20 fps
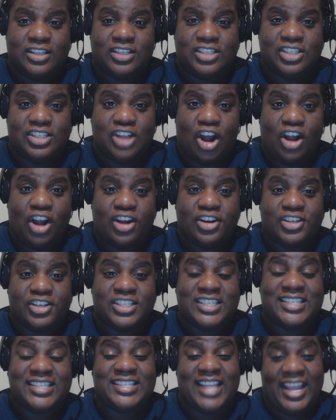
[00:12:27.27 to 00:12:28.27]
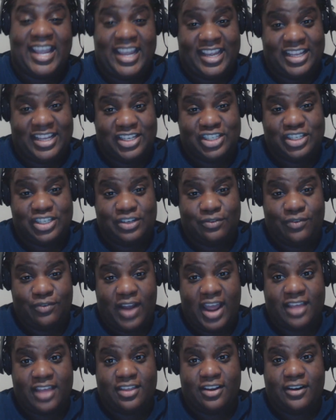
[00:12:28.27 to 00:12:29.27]
the starter stage,
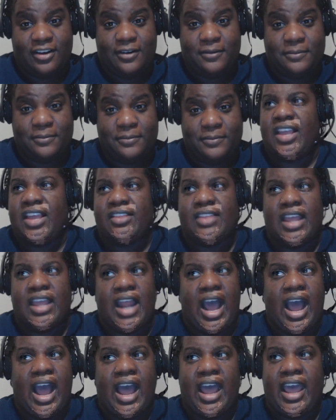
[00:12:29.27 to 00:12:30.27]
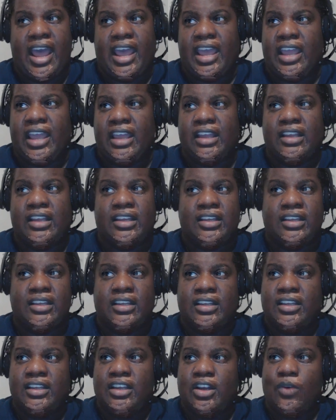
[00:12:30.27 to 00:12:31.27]
rather. Think that I
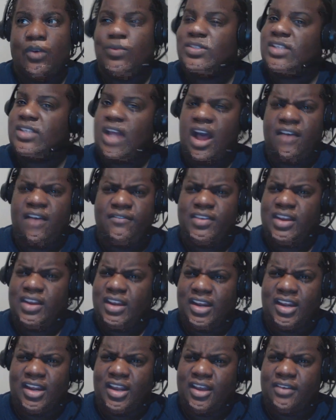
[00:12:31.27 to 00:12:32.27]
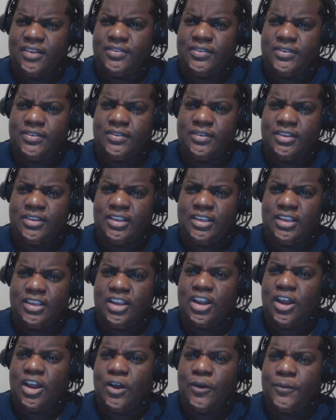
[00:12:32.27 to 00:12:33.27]
was confident enough,
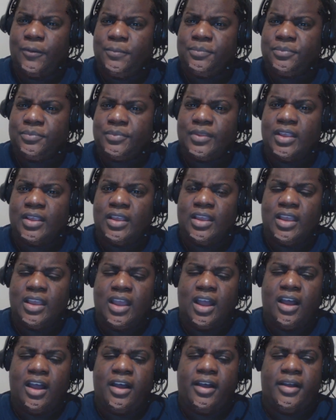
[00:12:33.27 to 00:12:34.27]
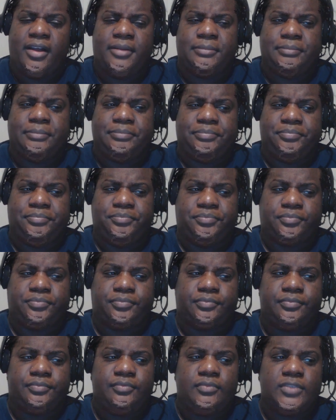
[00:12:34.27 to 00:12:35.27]
you know? Um,
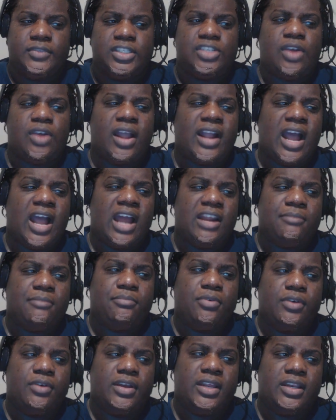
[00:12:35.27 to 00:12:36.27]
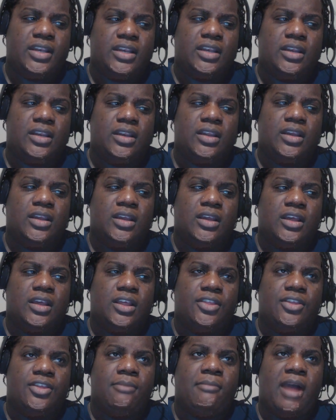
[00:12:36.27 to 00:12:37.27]
so I kind of put
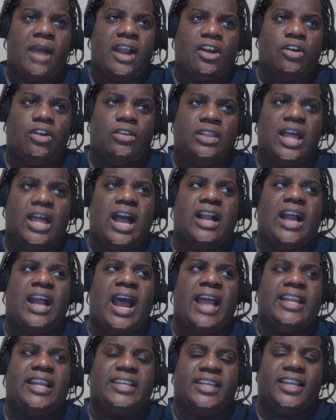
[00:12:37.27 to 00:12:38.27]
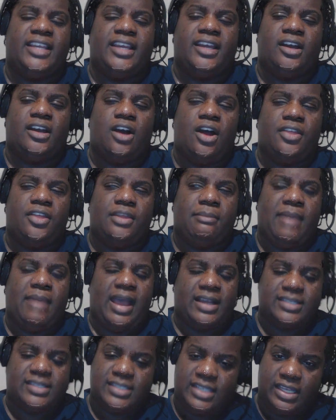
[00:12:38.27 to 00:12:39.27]
the micro lock idea on the
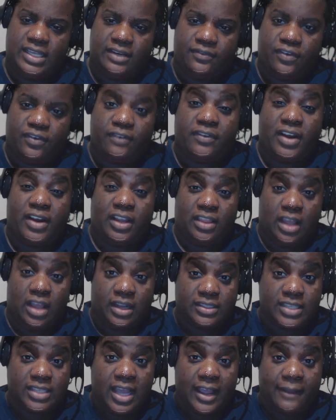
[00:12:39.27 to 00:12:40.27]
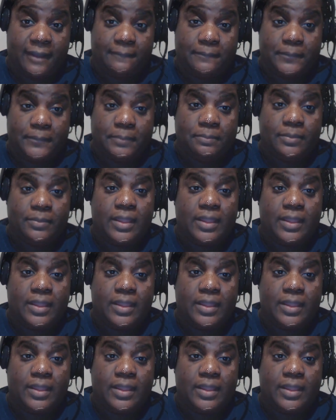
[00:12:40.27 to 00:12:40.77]
back seat for a very long time.